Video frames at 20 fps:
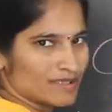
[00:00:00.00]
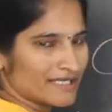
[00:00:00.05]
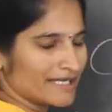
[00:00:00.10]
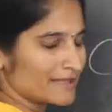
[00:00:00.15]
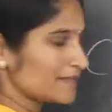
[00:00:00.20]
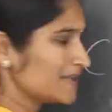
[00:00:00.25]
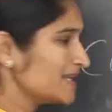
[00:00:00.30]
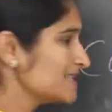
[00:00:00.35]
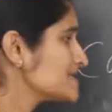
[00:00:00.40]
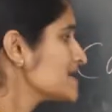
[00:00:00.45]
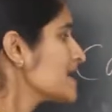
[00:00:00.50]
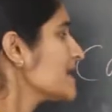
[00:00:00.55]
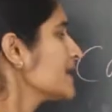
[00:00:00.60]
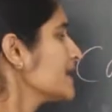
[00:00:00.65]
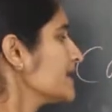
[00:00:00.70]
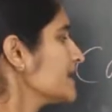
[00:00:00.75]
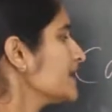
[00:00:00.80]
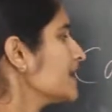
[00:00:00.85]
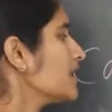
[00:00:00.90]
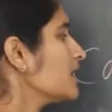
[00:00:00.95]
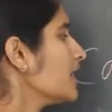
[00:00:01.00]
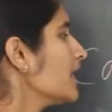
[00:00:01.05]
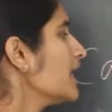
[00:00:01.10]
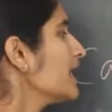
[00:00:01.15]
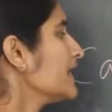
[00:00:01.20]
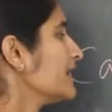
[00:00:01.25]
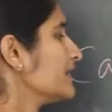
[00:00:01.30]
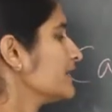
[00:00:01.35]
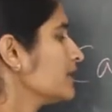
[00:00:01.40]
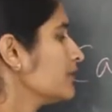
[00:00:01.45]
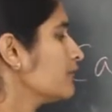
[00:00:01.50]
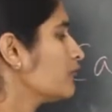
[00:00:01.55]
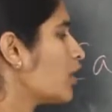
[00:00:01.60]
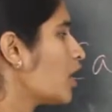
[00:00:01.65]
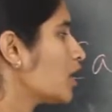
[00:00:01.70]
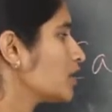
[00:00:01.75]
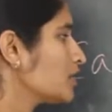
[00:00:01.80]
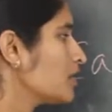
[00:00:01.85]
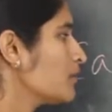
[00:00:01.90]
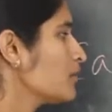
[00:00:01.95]
That means here in a
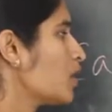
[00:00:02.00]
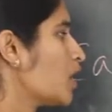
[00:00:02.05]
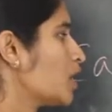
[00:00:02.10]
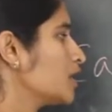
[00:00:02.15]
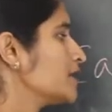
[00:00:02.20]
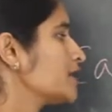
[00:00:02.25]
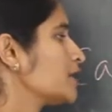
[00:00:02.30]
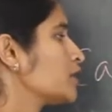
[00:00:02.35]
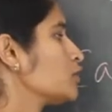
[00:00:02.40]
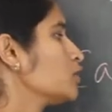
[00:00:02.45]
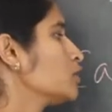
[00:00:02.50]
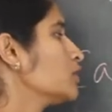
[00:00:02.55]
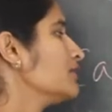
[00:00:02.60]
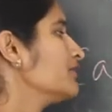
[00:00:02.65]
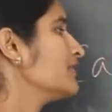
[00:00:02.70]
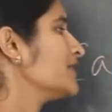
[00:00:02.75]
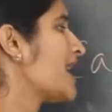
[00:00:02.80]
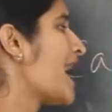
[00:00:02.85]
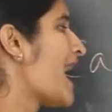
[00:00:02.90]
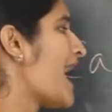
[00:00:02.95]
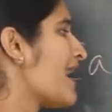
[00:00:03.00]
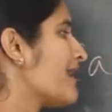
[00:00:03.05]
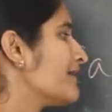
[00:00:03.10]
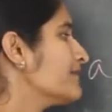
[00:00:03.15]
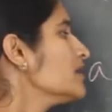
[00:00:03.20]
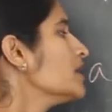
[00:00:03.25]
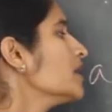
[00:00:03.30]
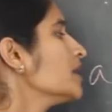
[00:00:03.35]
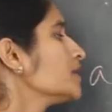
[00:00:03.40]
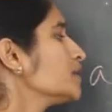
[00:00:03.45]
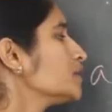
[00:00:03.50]
water molecule we have